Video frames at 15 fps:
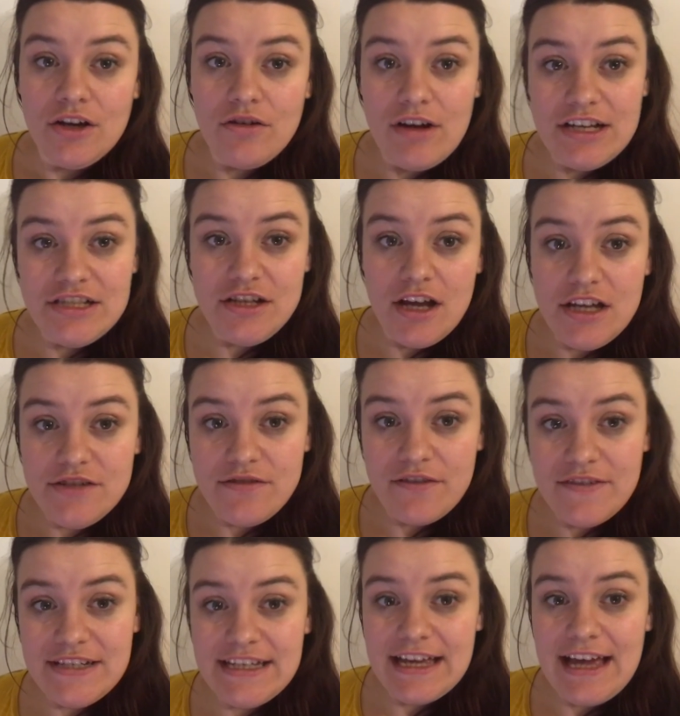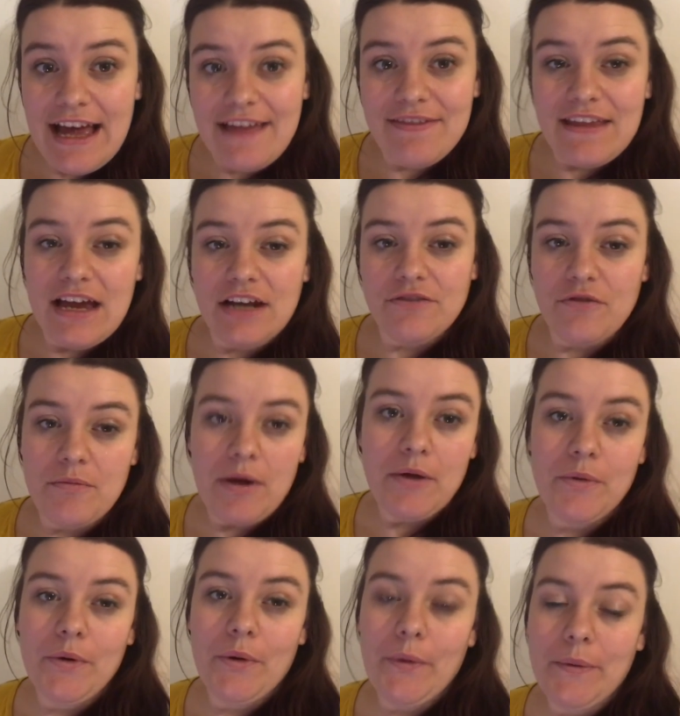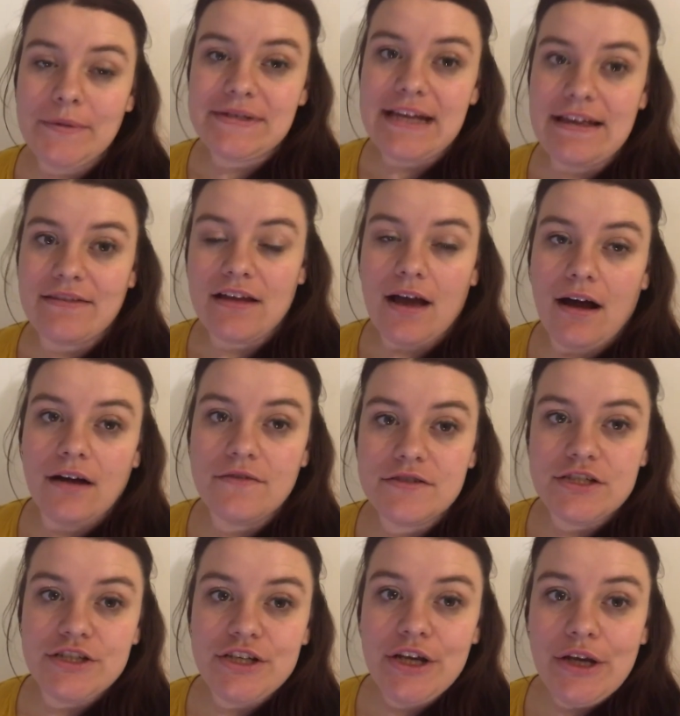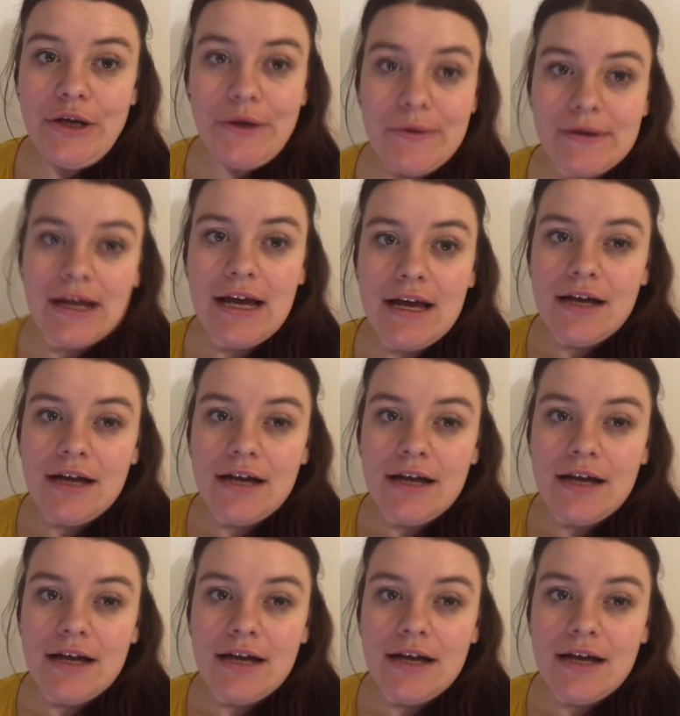Christchurch for a visit, and then remote calls in the afternoon,